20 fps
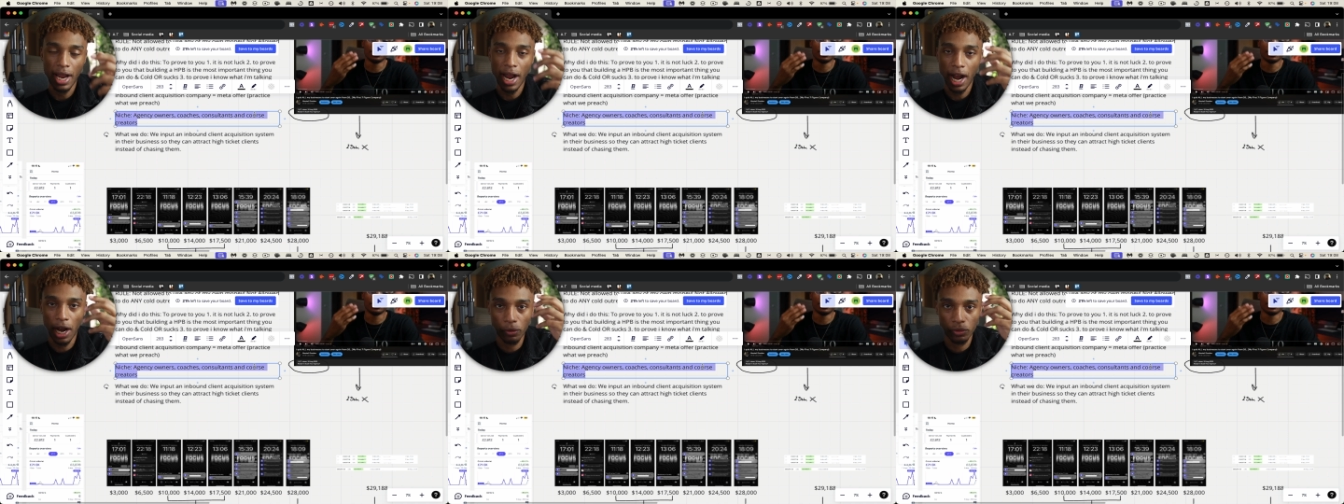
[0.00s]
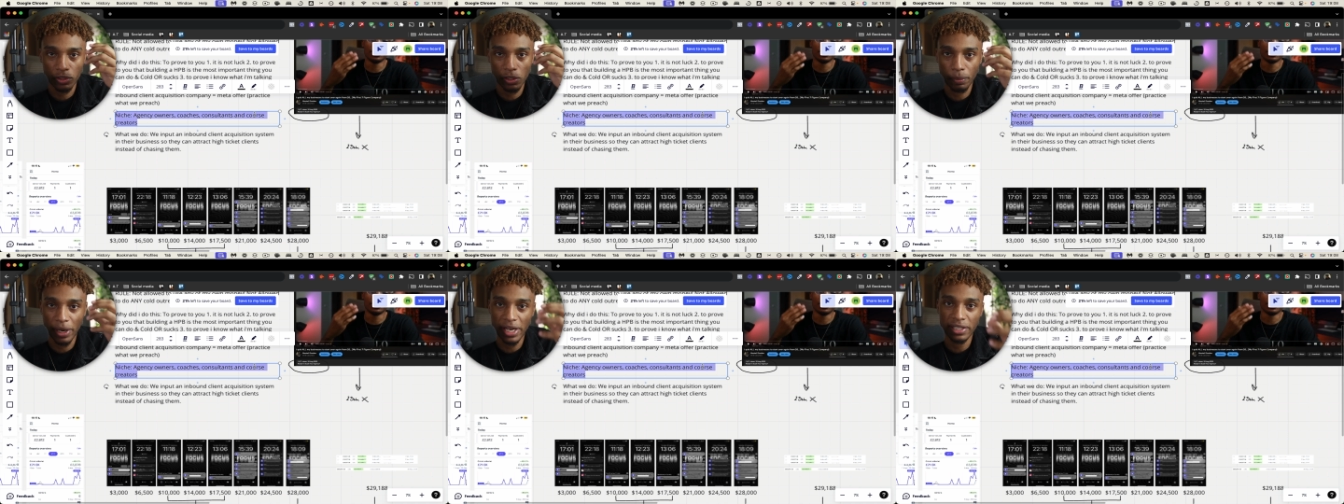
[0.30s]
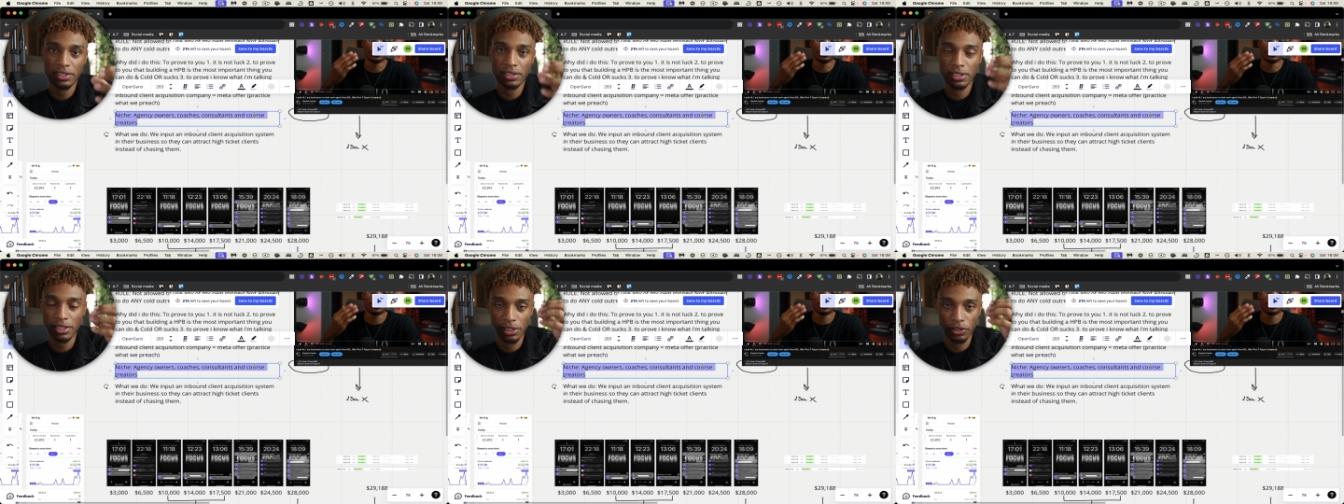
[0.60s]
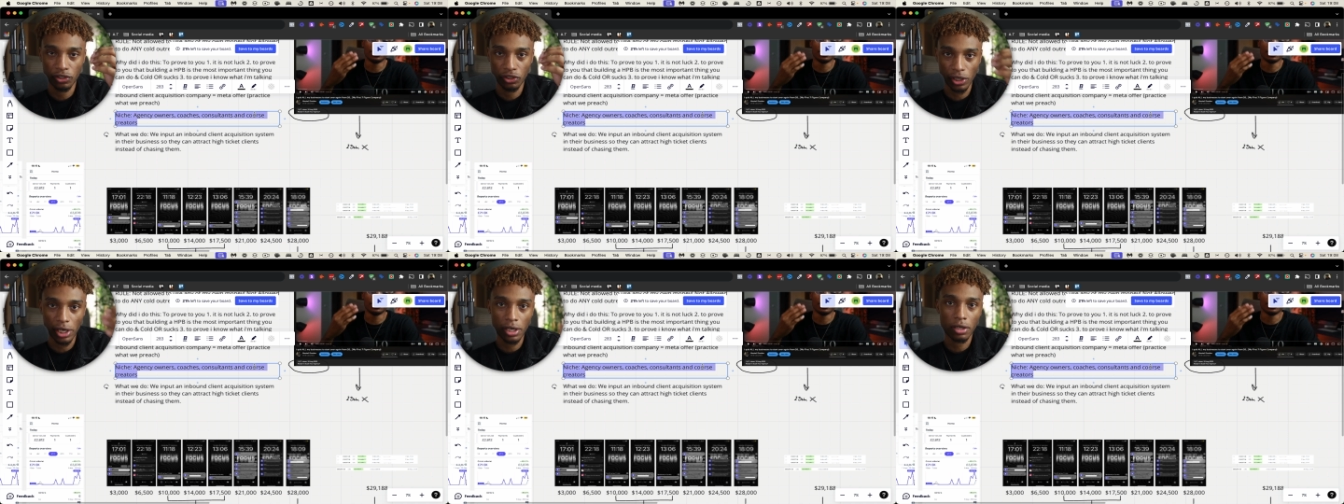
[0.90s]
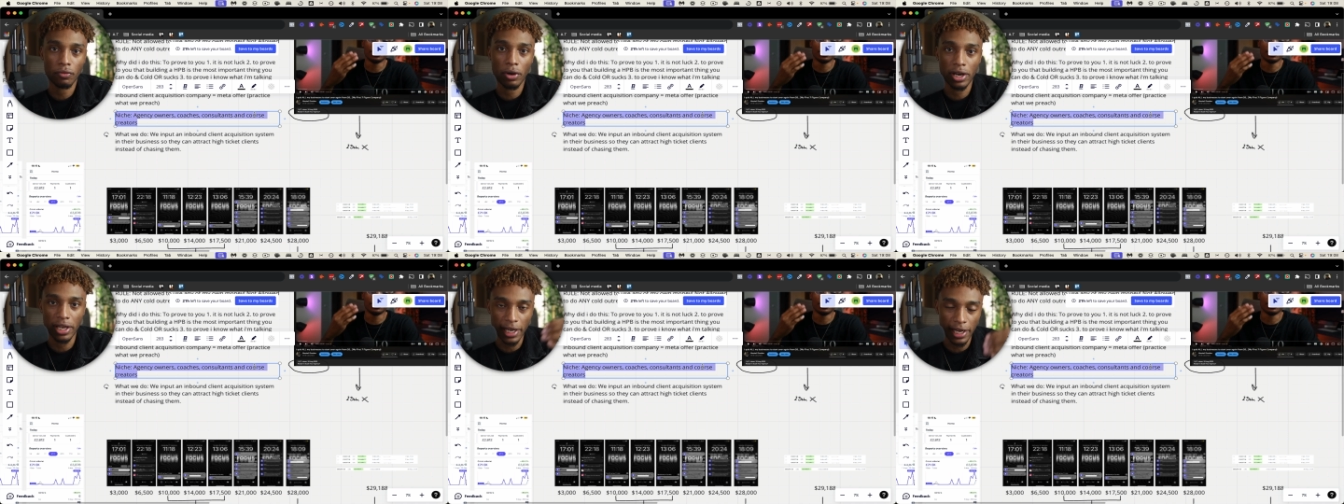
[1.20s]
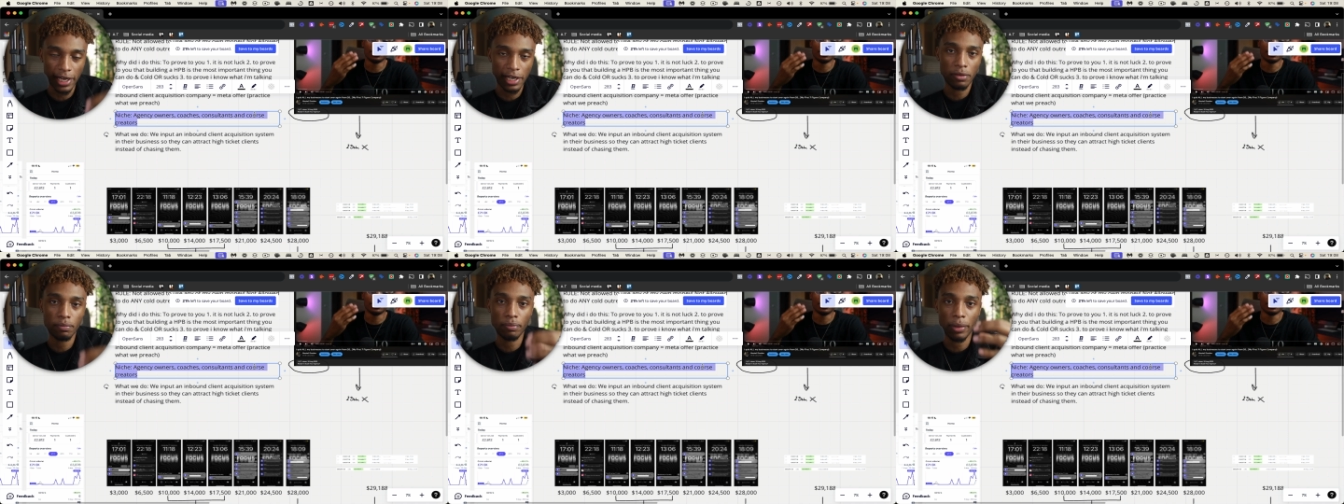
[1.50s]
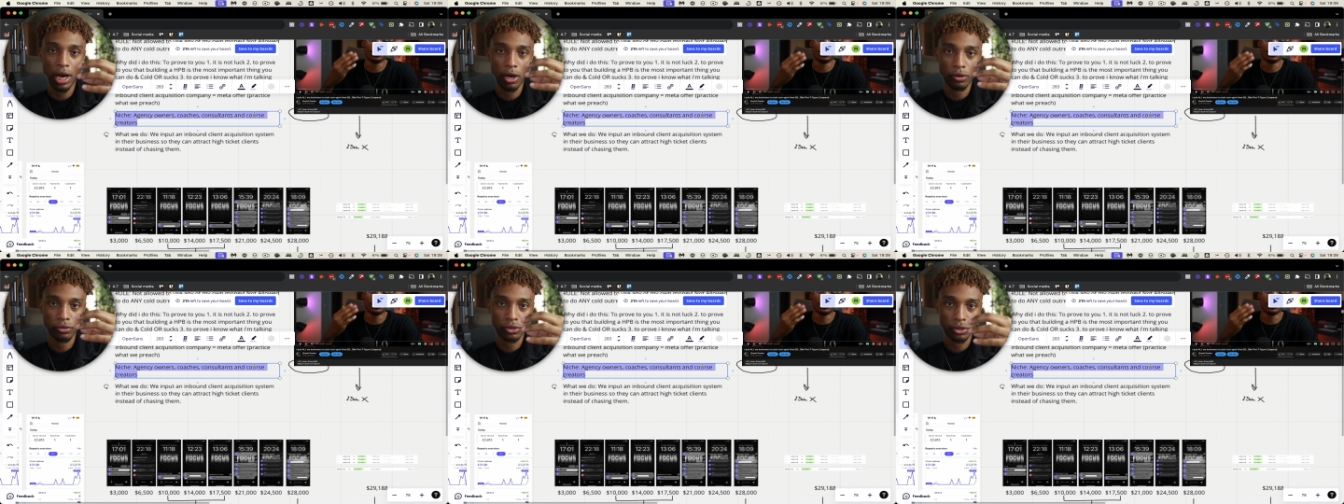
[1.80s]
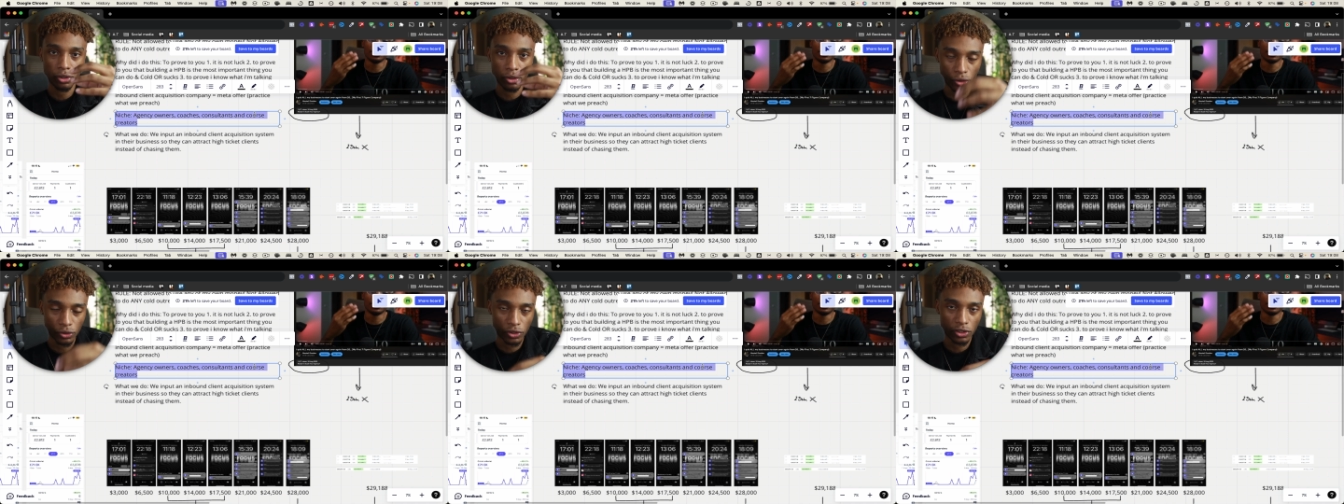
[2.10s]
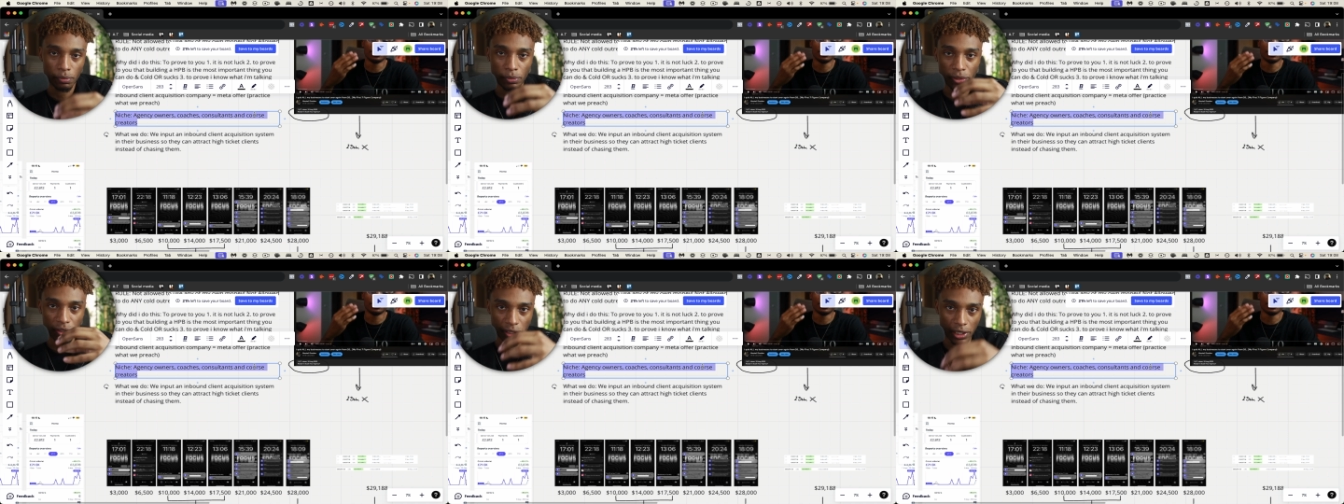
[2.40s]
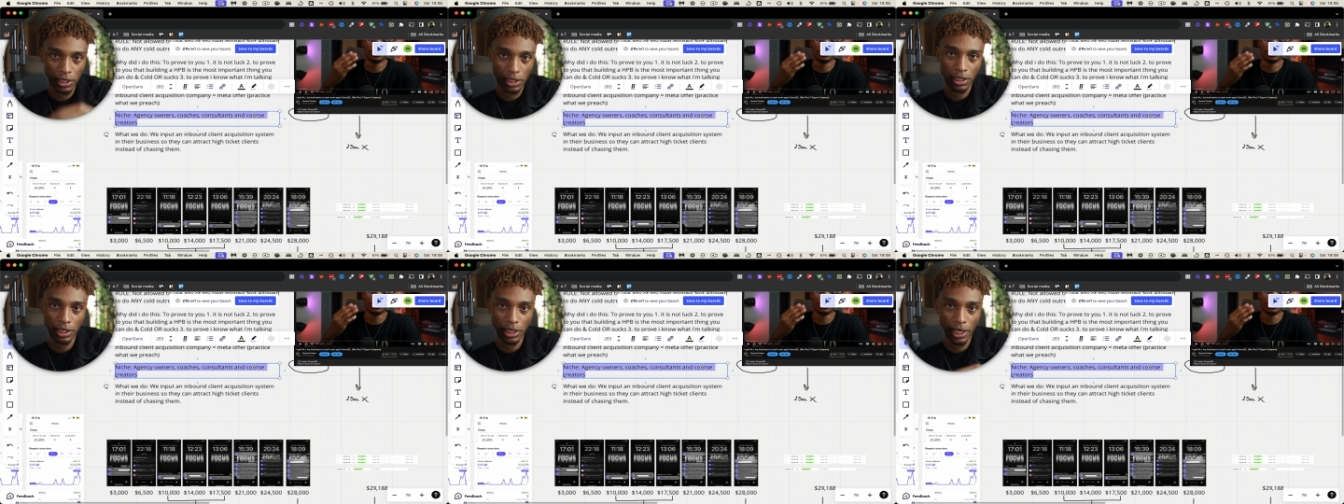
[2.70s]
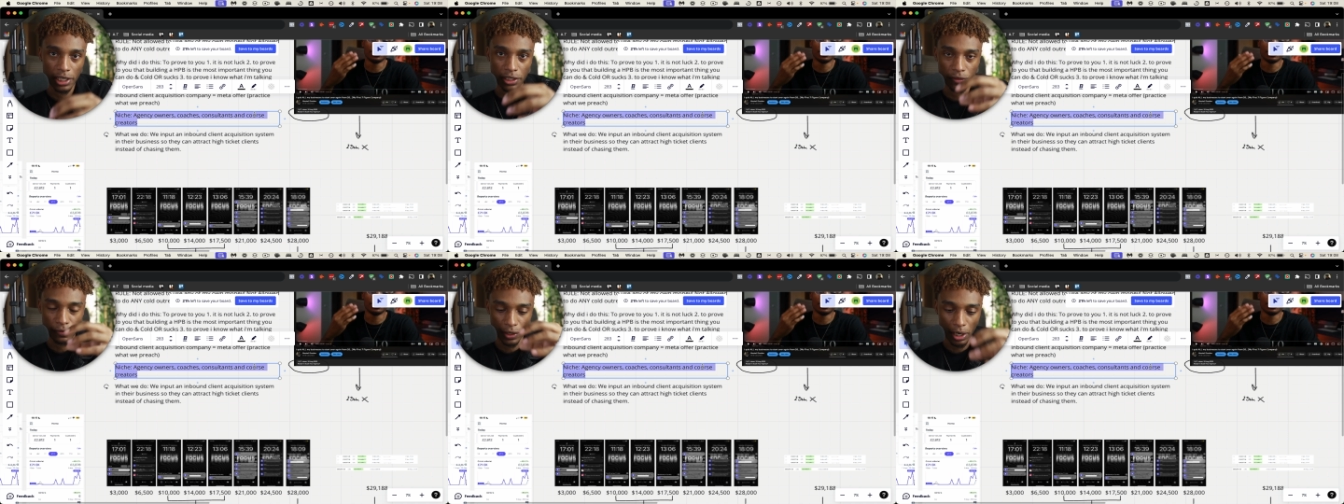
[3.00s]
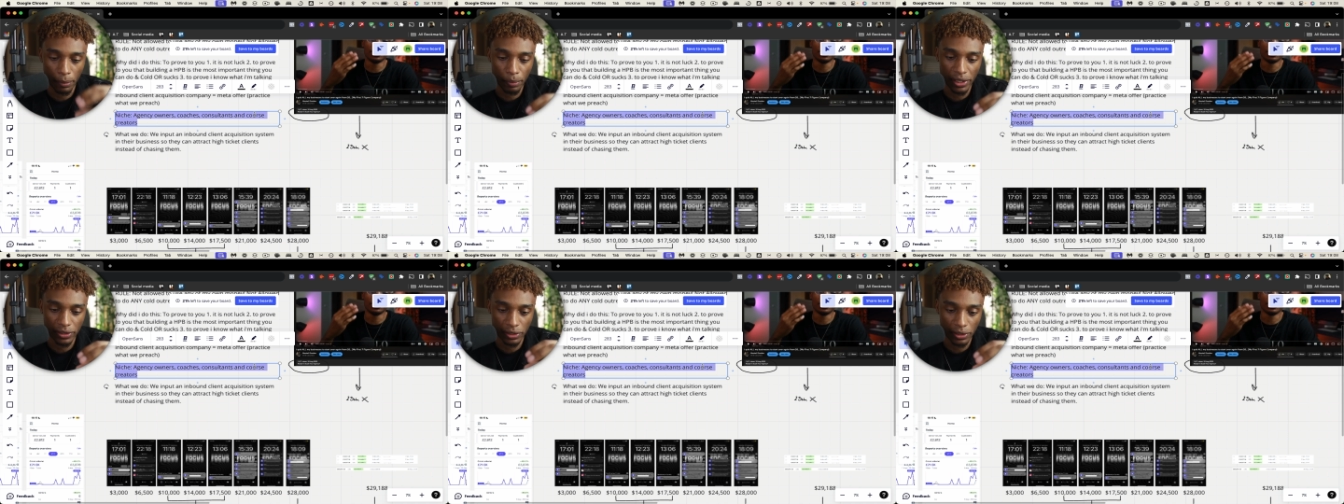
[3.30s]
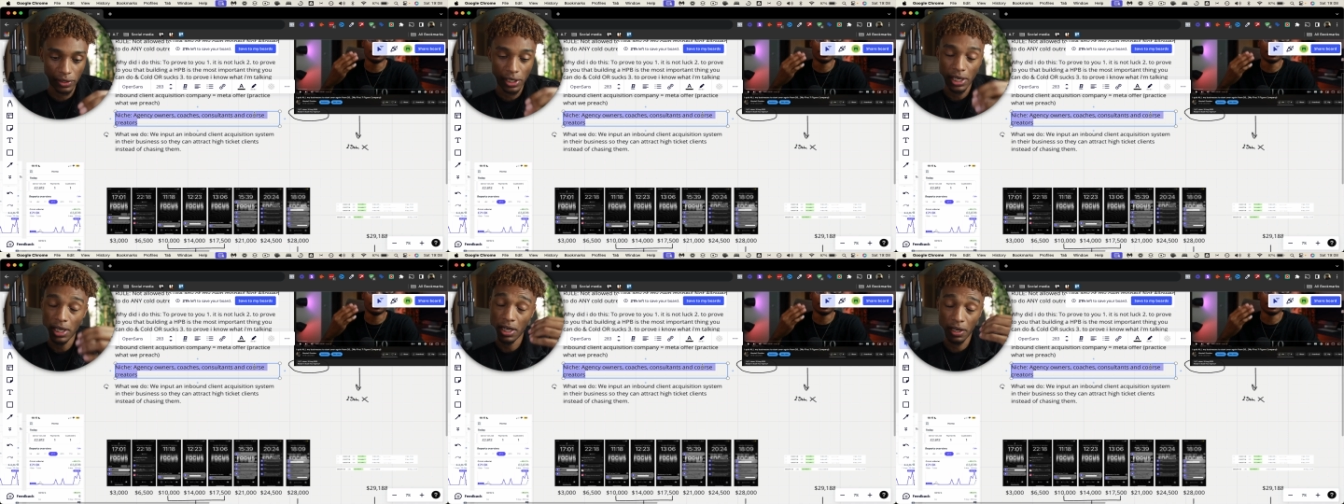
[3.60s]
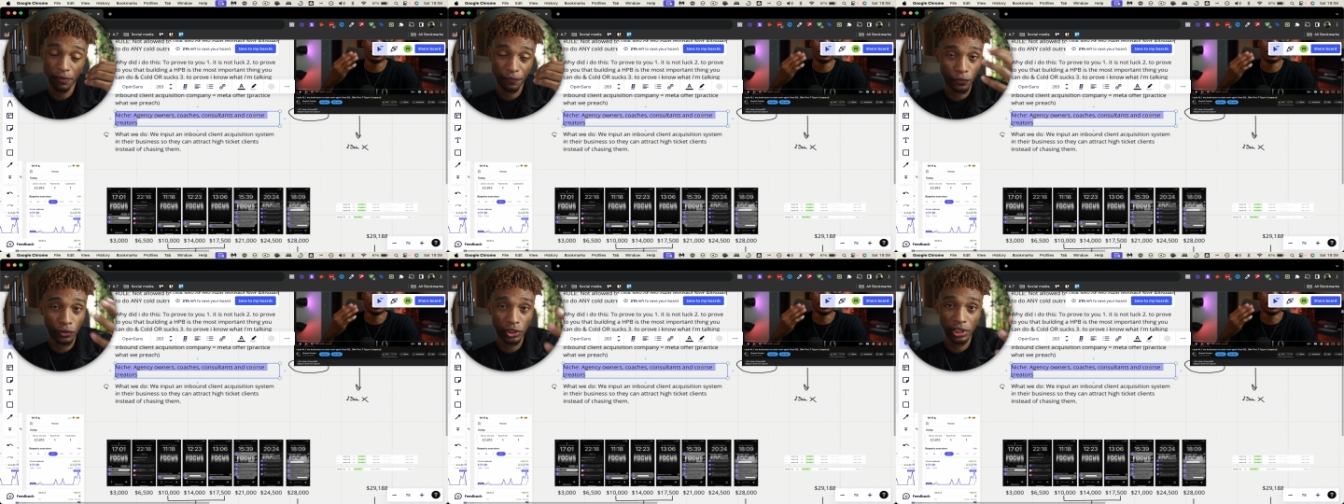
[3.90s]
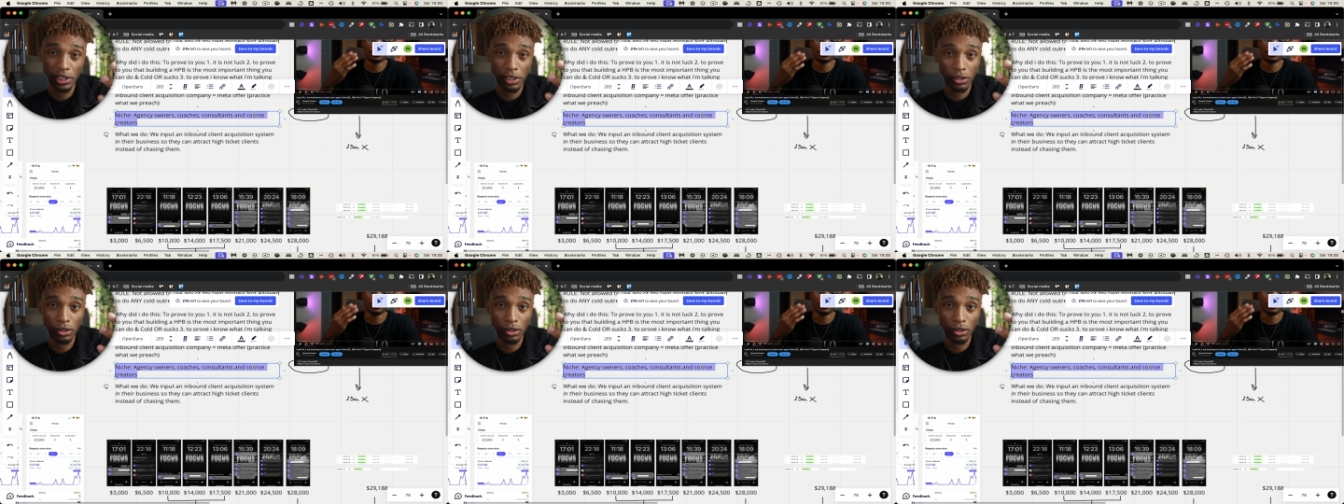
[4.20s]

how to basically generate inbound customers and clients for their business. And funnily